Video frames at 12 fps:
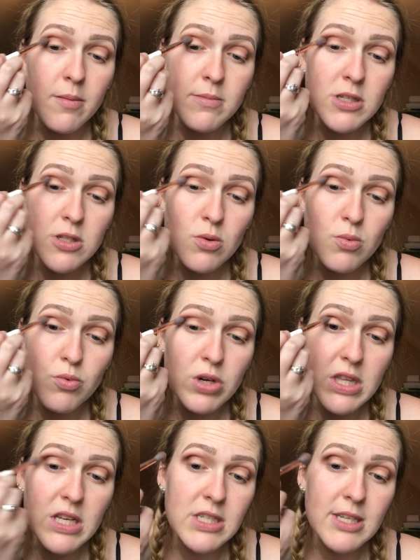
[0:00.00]
just to
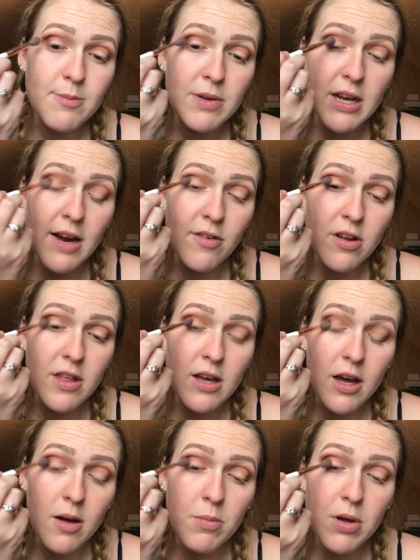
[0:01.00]
really deepen everything
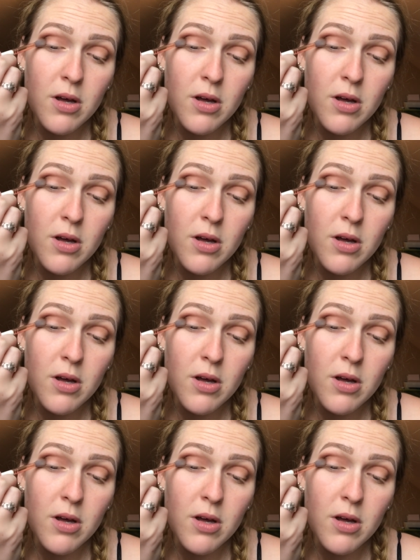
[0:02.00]
up.